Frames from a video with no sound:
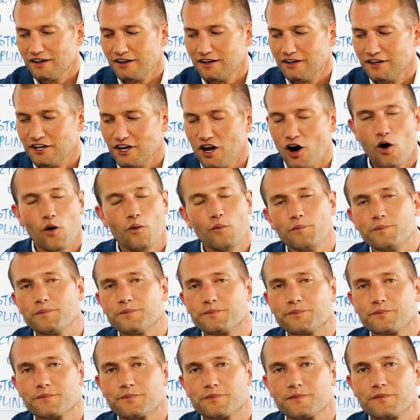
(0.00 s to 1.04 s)
You know,
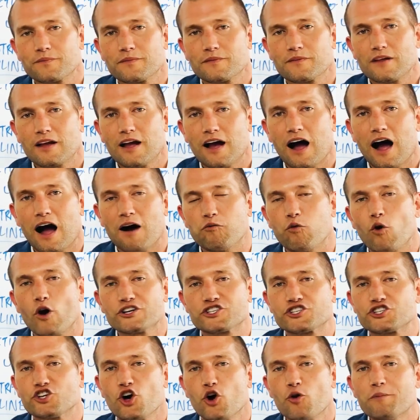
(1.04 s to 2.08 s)
I've
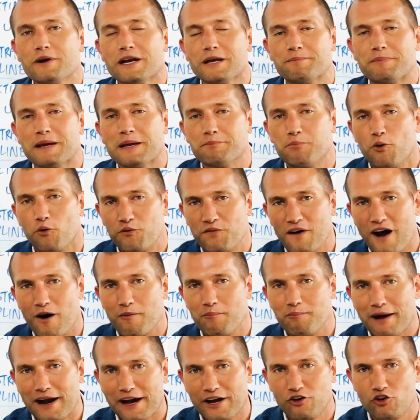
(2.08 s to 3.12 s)
watched so many people file
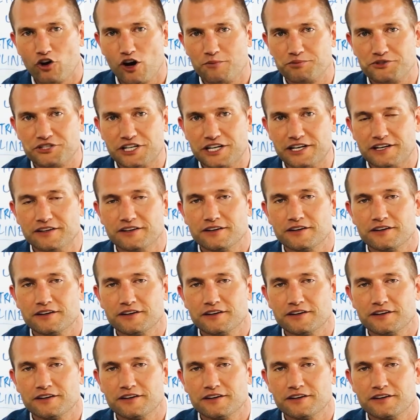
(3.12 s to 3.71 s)
bankruptcy,